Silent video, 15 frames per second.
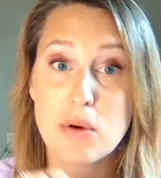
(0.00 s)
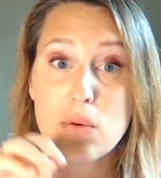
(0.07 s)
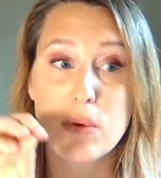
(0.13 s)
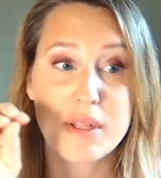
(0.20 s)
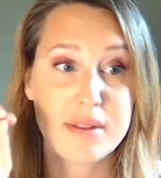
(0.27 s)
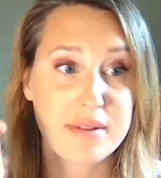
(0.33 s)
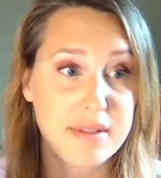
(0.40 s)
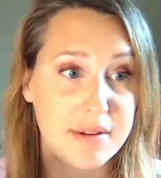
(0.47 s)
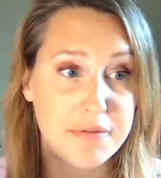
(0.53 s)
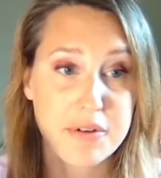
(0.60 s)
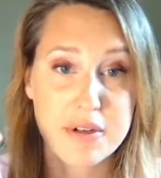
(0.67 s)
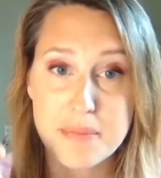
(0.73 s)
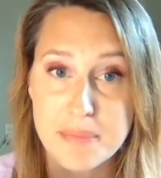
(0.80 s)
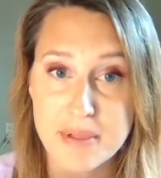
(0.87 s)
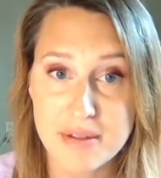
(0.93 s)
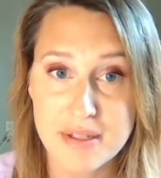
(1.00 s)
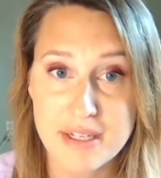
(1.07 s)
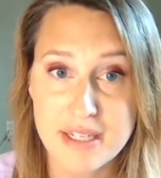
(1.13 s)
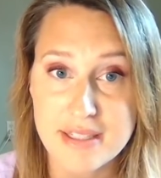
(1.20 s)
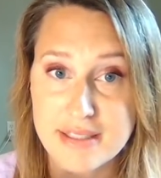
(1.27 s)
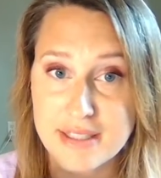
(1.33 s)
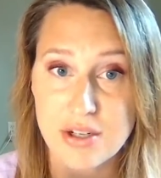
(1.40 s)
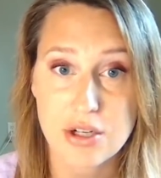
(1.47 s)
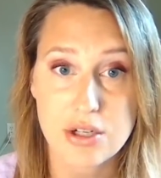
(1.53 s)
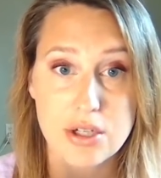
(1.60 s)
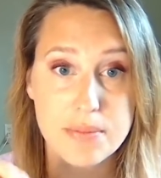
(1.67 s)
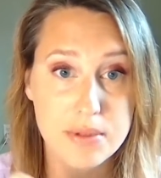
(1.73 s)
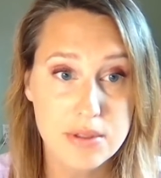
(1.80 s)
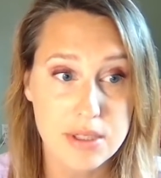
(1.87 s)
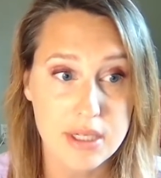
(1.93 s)
with different abilities in our
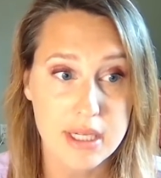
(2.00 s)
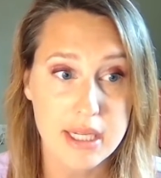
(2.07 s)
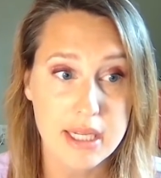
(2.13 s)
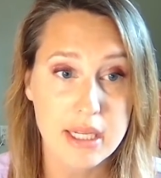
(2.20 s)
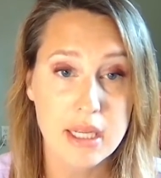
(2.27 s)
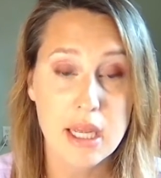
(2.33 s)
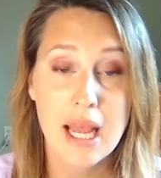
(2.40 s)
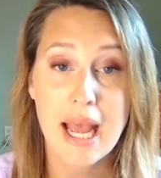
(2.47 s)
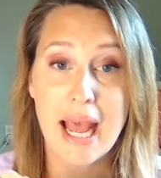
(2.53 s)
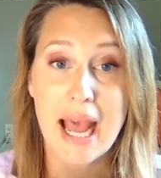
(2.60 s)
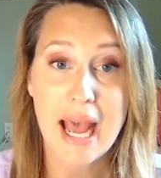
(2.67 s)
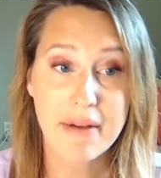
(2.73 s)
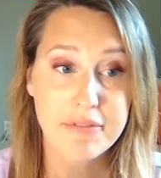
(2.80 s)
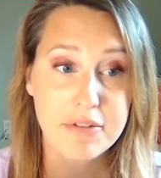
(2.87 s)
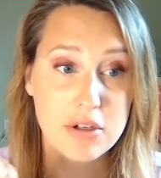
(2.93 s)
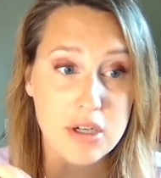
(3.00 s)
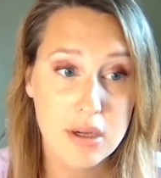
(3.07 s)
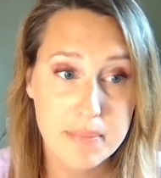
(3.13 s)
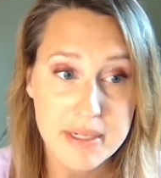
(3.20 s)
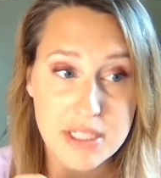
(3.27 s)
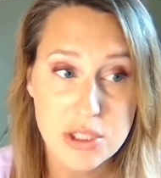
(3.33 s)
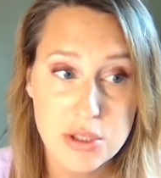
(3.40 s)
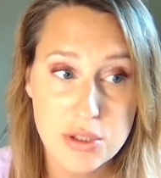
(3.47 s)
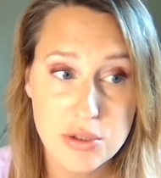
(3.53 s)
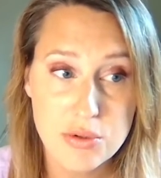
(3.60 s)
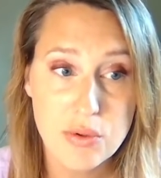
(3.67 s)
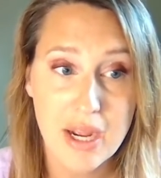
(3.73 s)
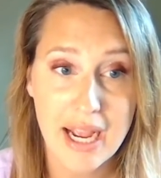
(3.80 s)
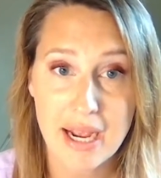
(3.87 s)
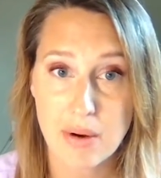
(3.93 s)
community, after
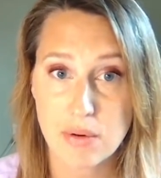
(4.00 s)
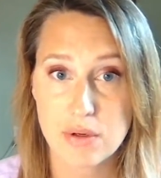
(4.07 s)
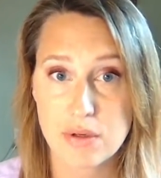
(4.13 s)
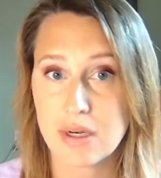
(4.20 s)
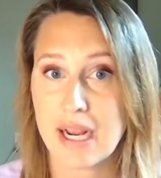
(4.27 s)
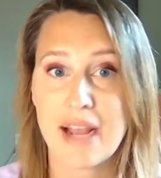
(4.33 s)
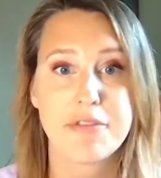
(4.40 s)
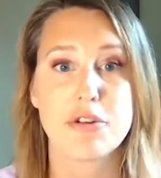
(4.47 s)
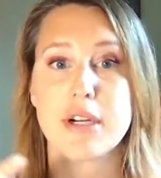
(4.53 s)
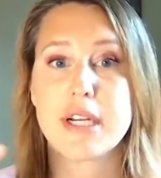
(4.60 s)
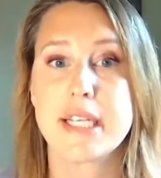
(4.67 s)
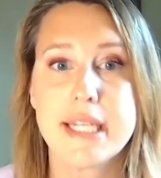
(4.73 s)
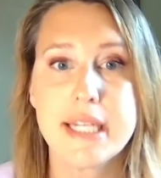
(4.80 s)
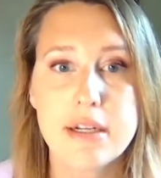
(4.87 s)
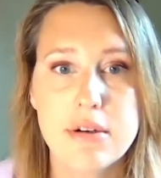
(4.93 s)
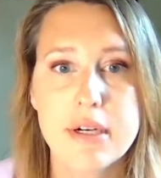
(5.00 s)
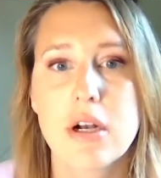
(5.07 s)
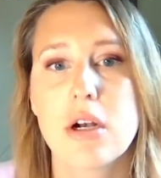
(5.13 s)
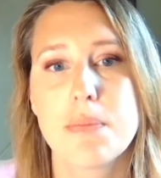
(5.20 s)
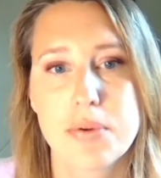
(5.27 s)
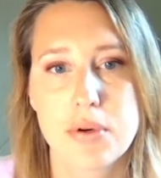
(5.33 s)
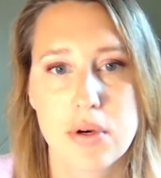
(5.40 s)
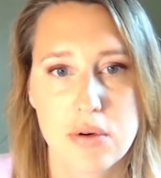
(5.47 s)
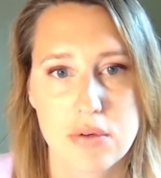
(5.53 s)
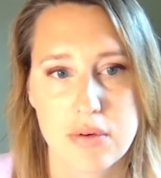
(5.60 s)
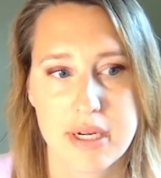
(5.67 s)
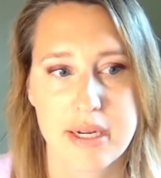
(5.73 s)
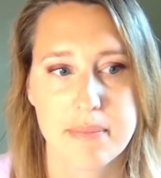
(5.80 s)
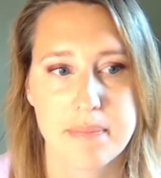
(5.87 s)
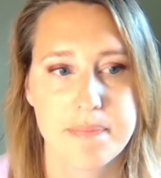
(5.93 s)
a year in our
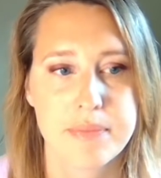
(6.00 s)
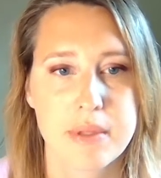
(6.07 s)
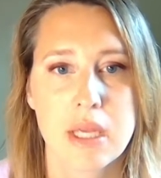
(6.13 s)
program,